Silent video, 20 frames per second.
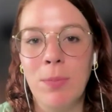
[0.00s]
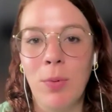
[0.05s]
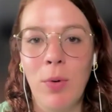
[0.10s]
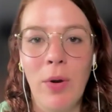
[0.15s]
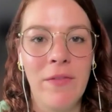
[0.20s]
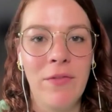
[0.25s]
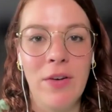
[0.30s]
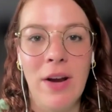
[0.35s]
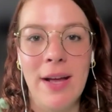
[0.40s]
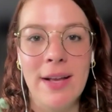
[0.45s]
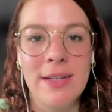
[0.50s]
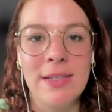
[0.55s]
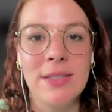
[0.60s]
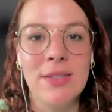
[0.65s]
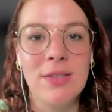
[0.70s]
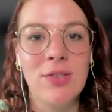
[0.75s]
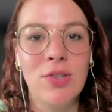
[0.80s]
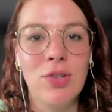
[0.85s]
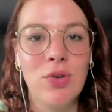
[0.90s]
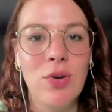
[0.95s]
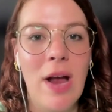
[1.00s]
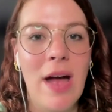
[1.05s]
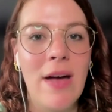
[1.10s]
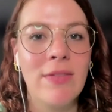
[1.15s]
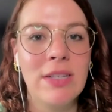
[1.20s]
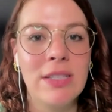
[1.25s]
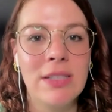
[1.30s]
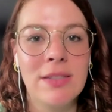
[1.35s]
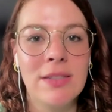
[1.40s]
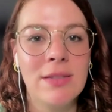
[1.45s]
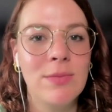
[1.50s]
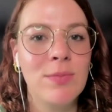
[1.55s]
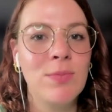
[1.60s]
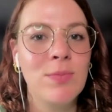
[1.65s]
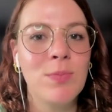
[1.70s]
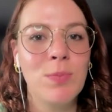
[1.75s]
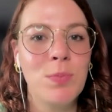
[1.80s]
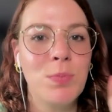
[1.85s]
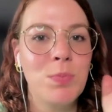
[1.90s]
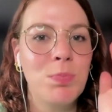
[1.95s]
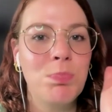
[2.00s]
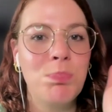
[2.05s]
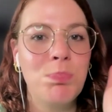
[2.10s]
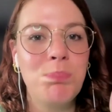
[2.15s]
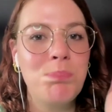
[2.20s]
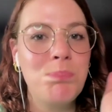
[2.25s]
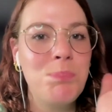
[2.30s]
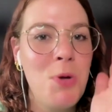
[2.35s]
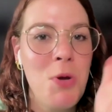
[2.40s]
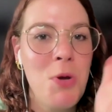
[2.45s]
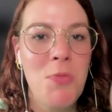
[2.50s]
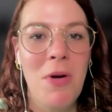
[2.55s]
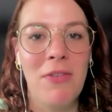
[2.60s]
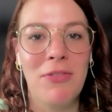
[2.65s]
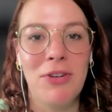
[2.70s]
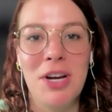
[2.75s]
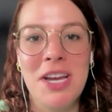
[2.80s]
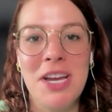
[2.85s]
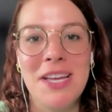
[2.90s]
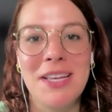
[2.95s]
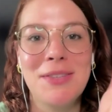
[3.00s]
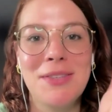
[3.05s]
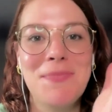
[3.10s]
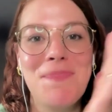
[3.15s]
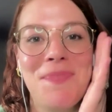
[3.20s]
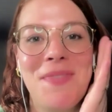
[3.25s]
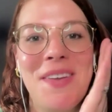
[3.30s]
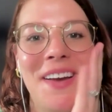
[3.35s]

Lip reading: boyfriend, Travis whoever he is.